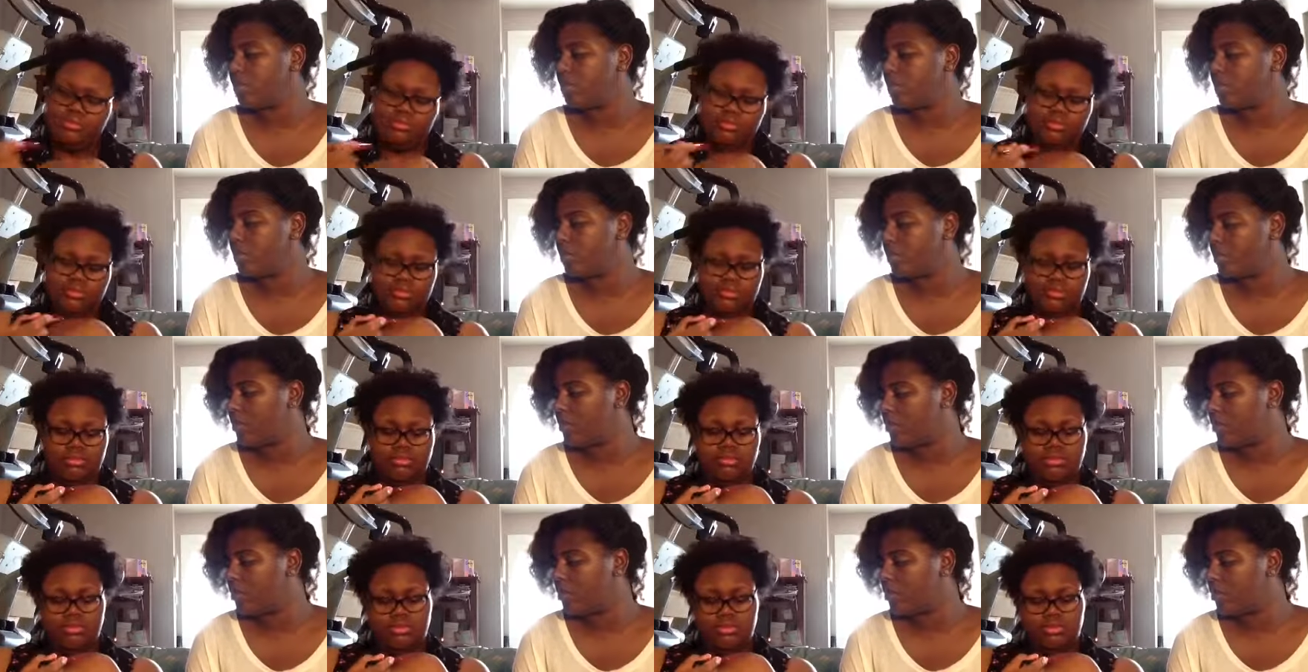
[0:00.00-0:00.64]

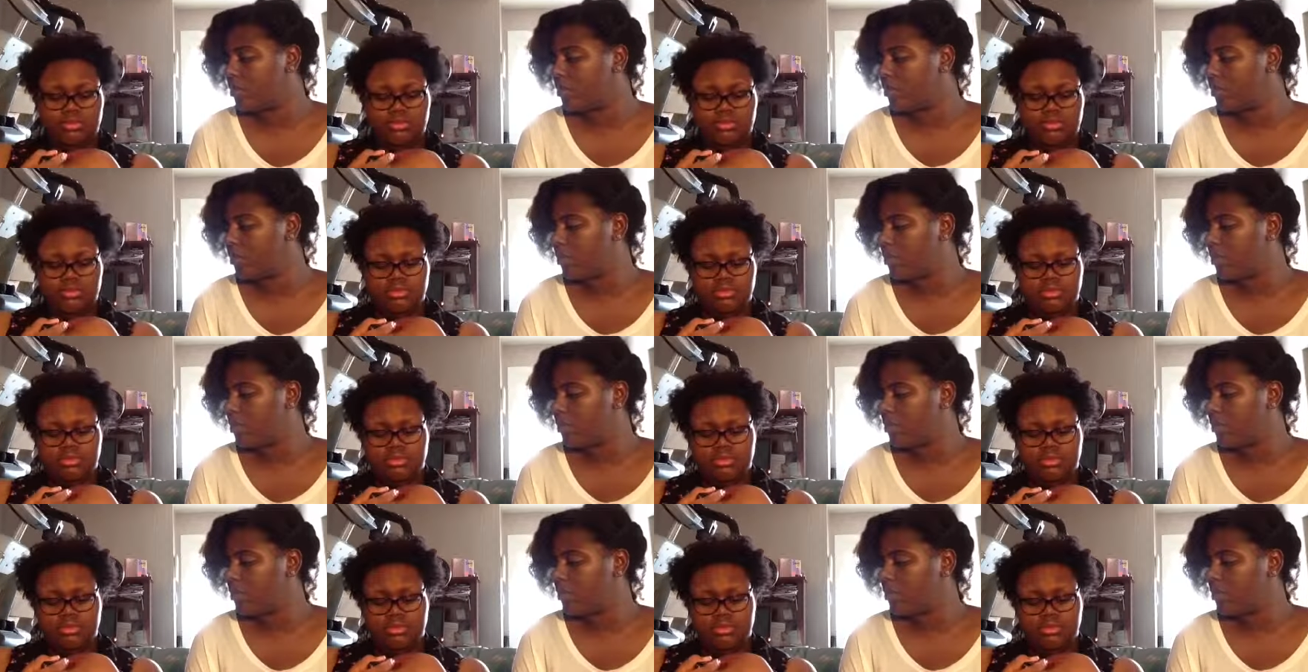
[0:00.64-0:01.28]

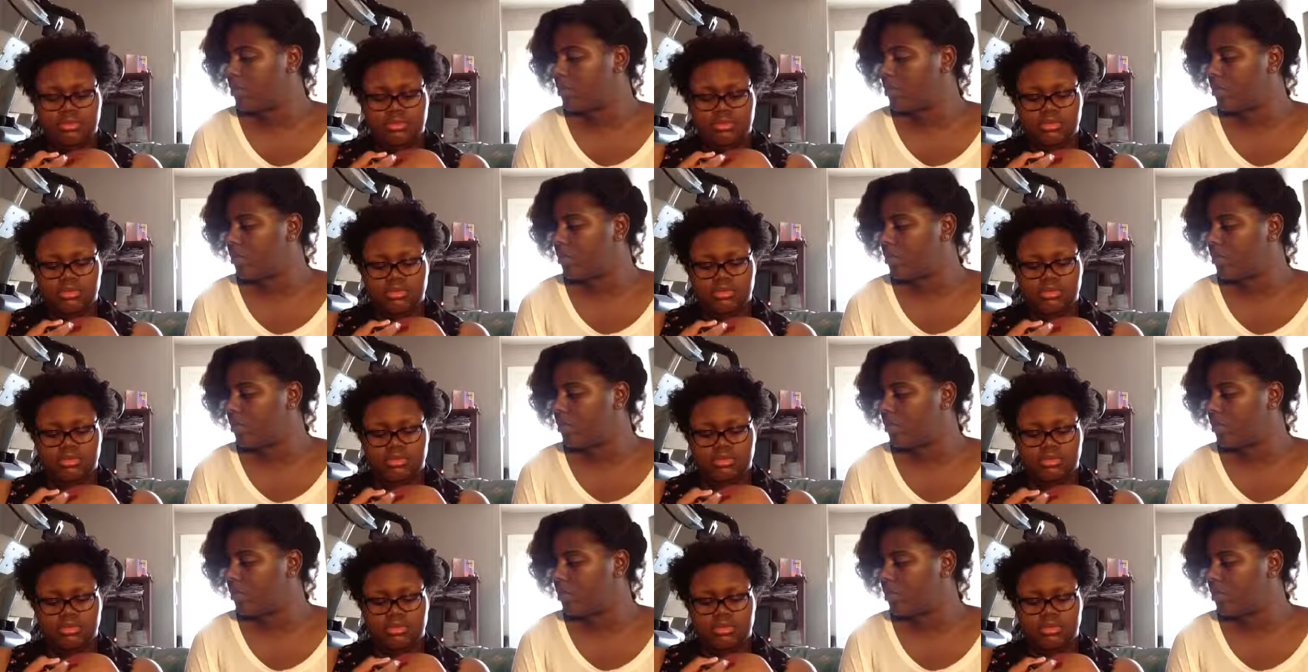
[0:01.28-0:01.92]

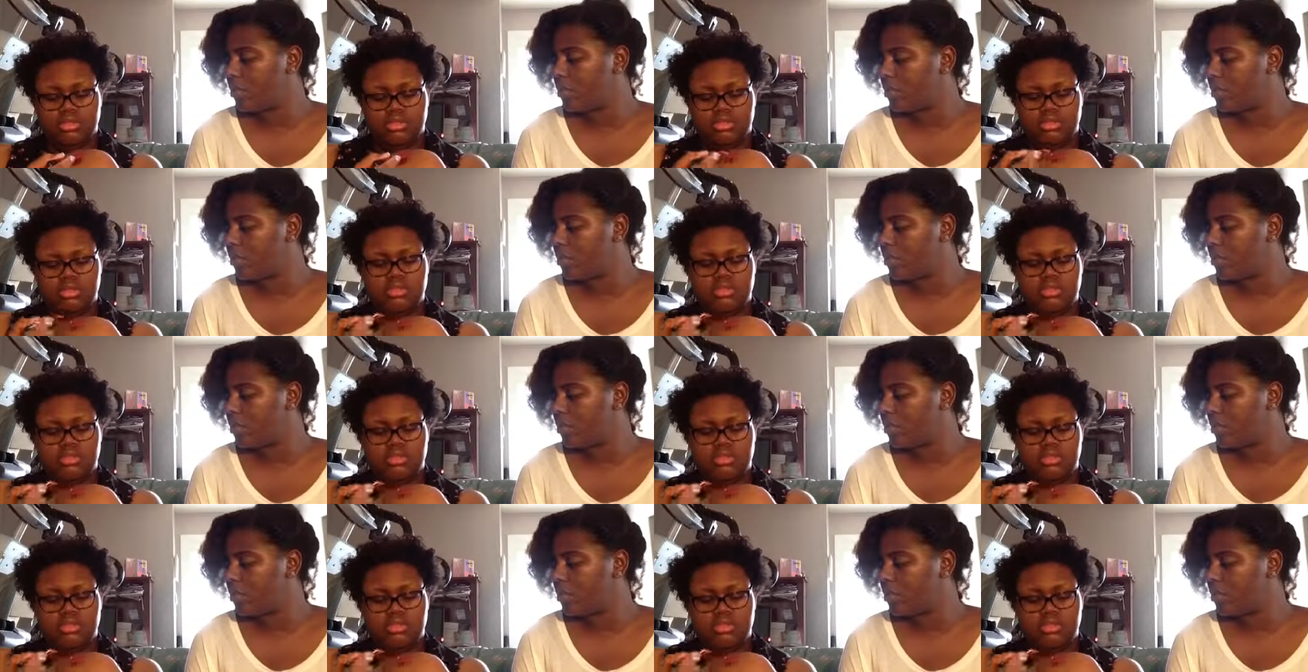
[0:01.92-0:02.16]
No one is speaking in this clip.